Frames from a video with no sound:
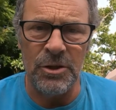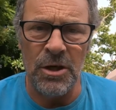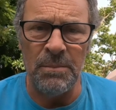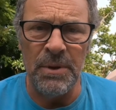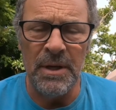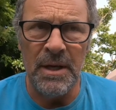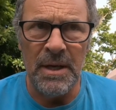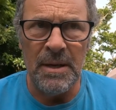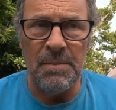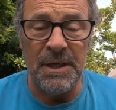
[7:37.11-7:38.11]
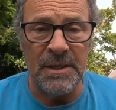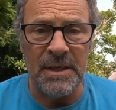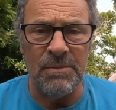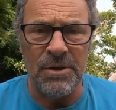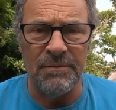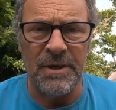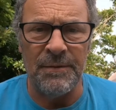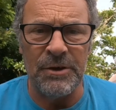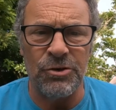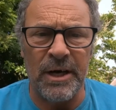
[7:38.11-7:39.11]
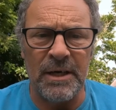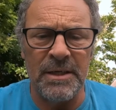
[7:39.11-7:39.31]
job, but it seems to have done the trick.